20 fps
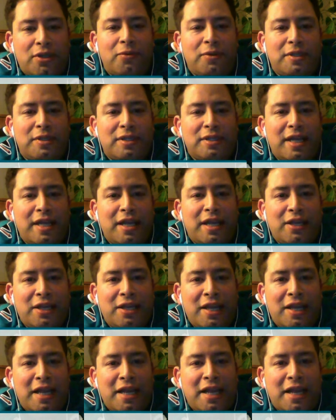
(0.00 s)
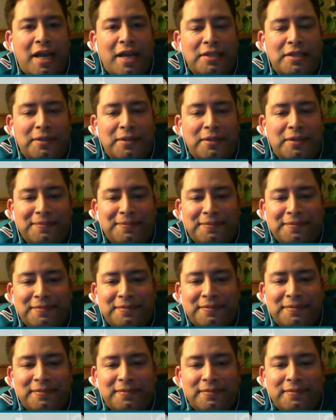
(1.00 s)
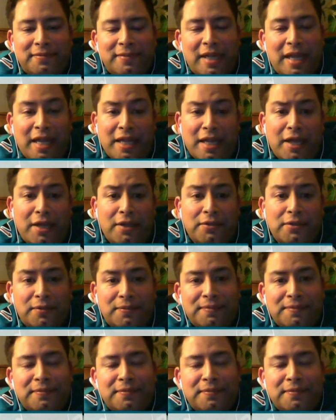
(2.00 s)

would say. Good night, guys and gals.